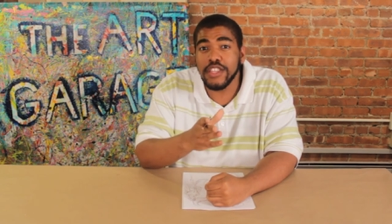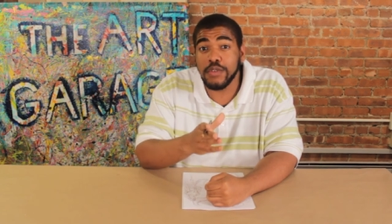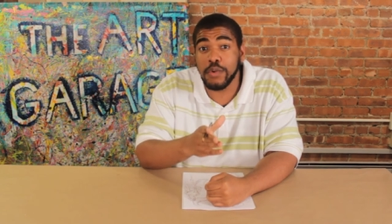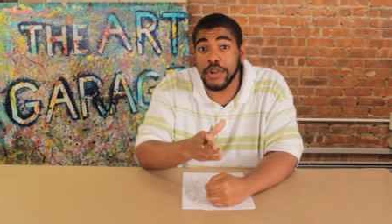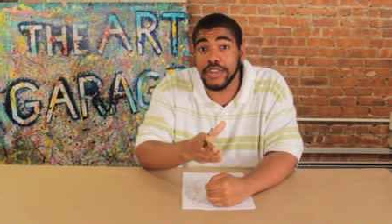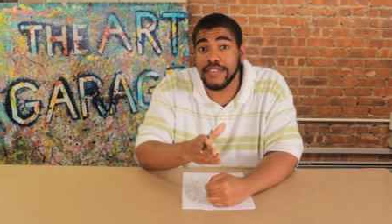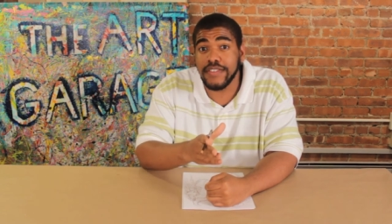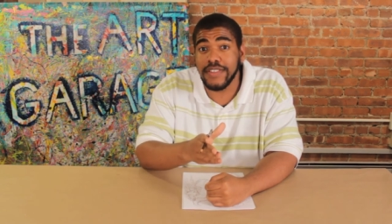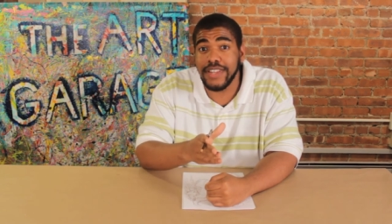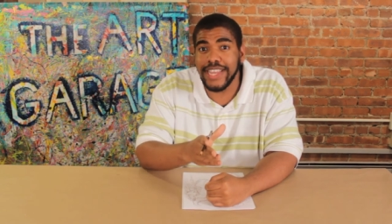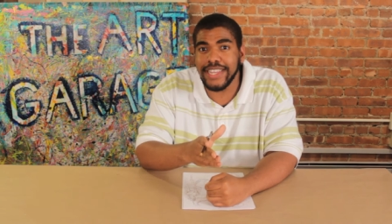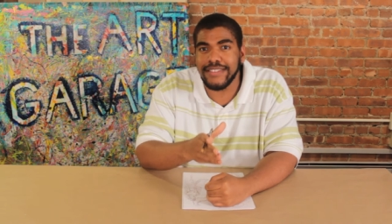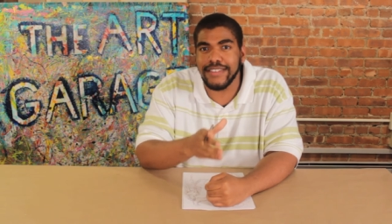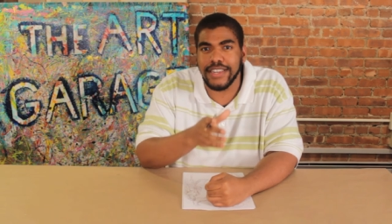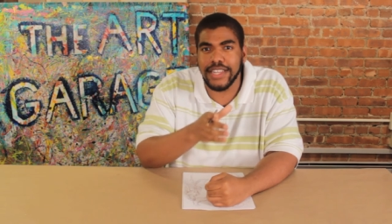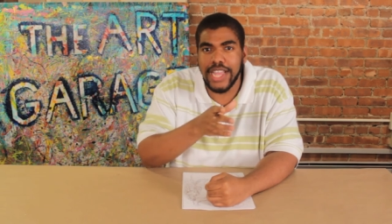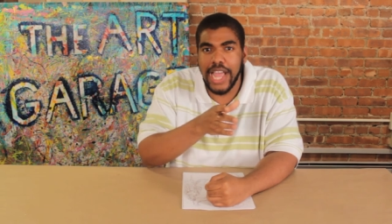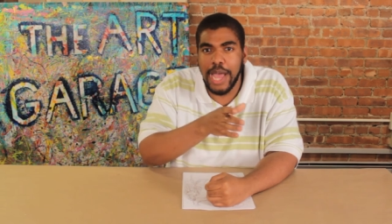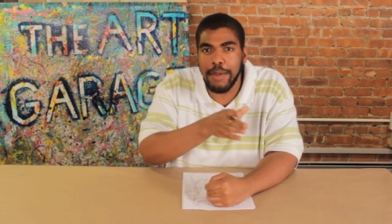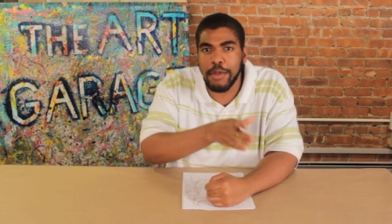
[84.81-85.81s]
to our
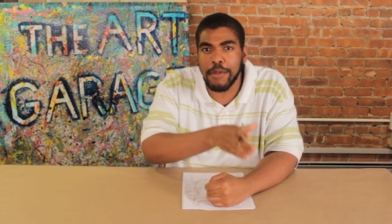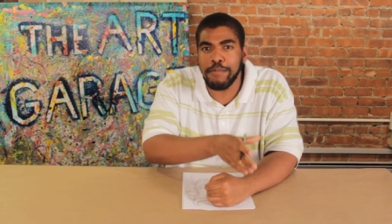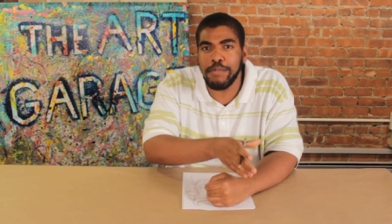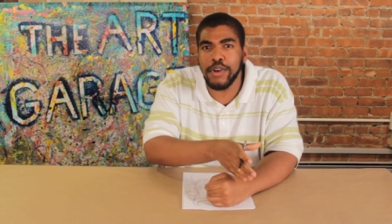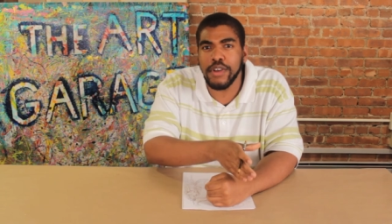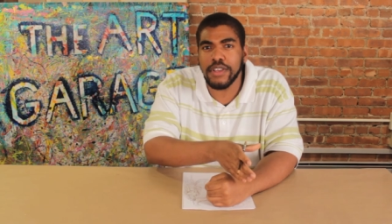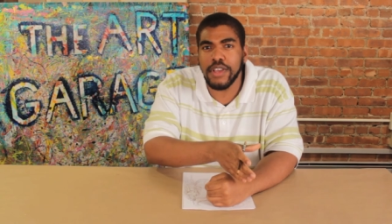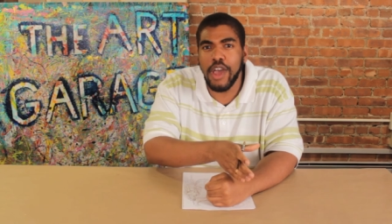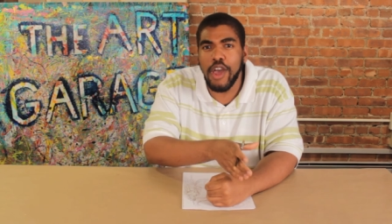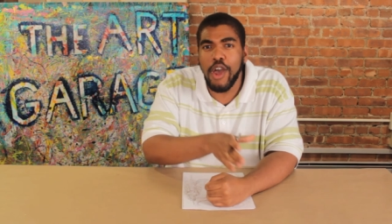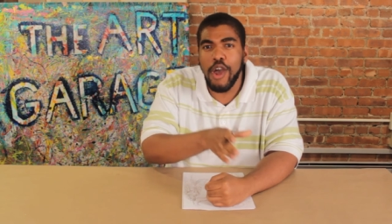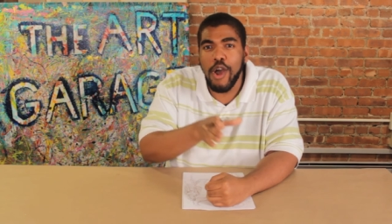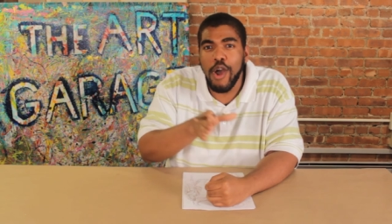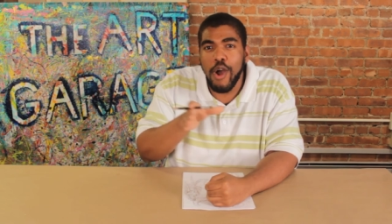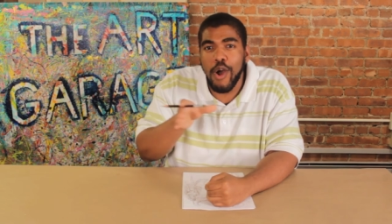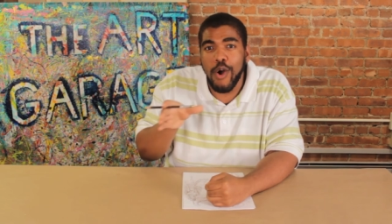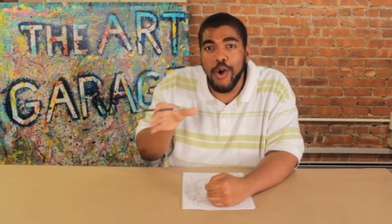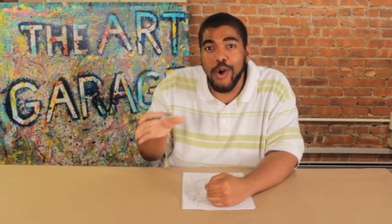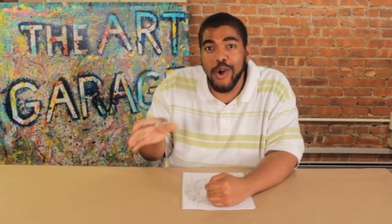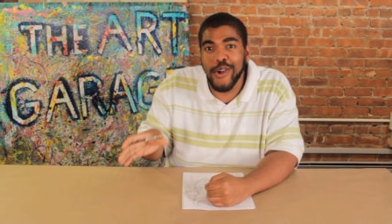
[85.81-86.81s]
selected comic book
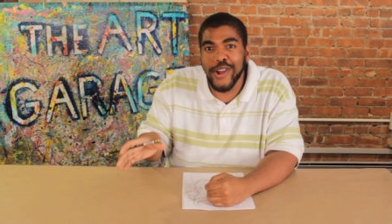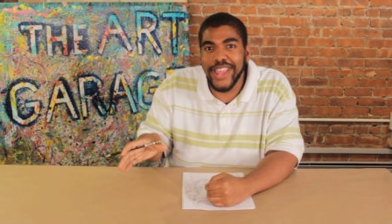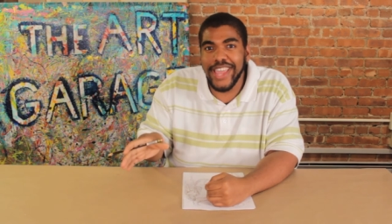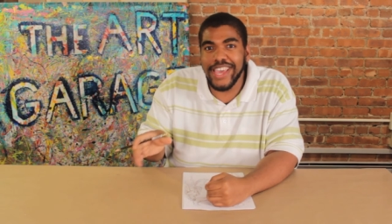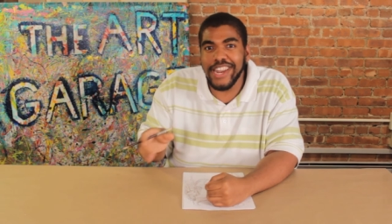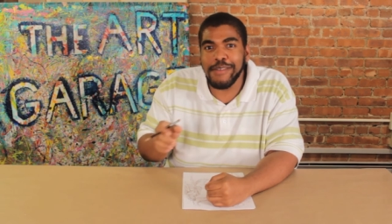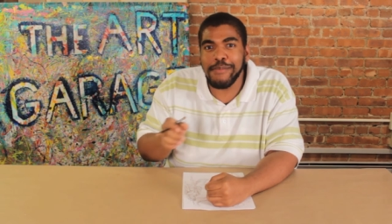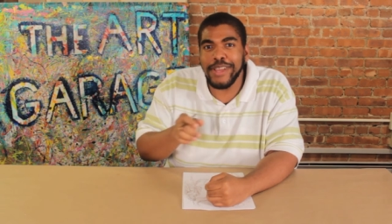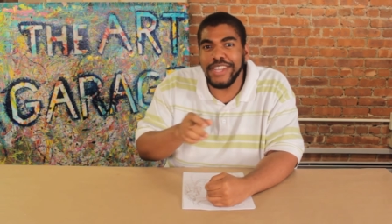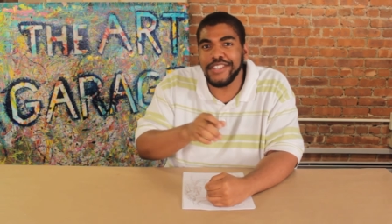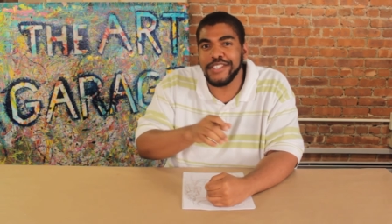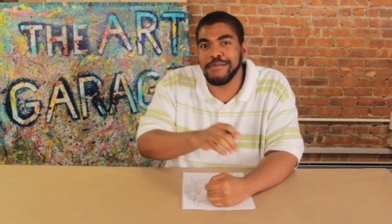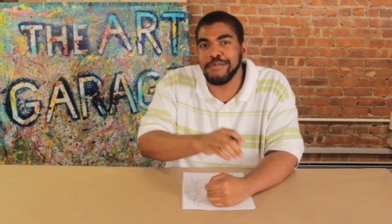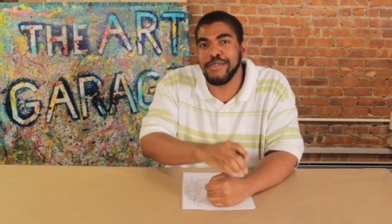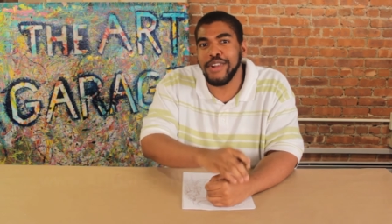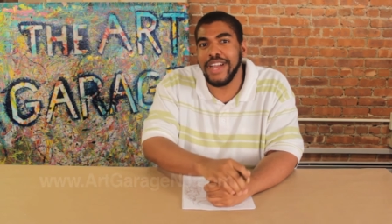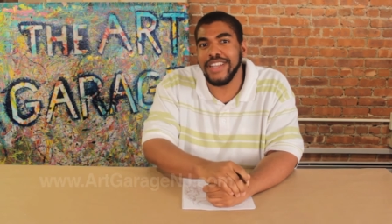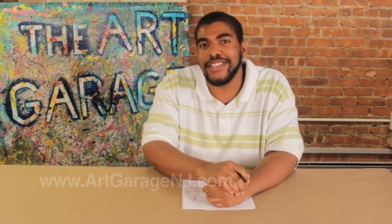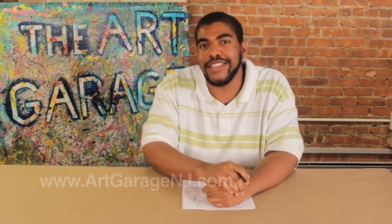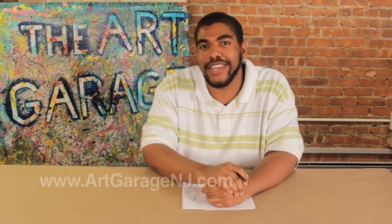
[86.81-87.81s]
or animation
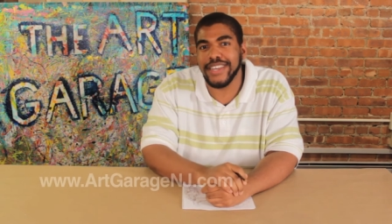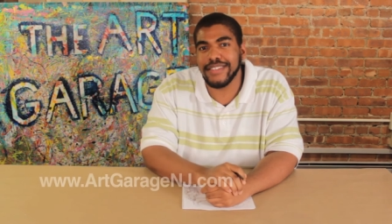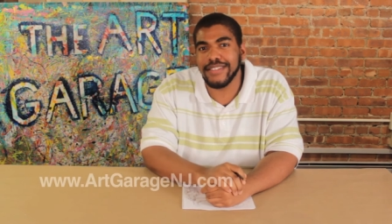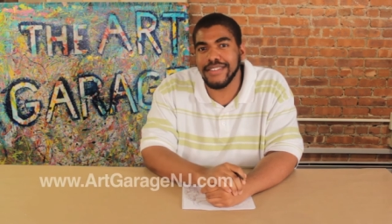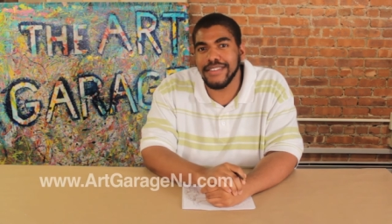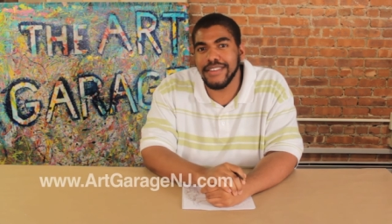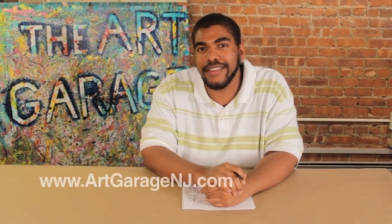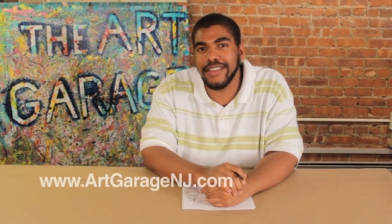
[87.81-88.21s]
project.